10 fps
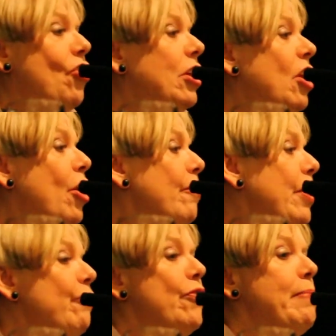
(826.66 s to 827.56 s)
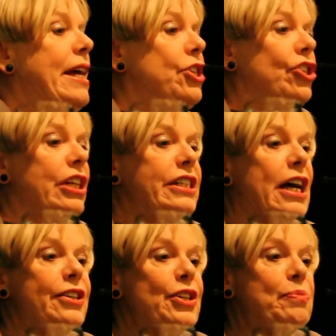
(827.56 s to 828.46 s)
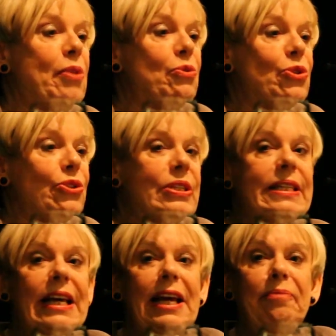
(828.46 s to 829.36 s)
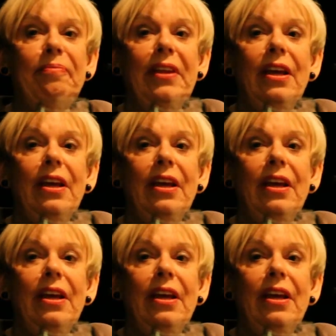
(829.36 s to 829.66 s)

got a lot of information at our disposal today.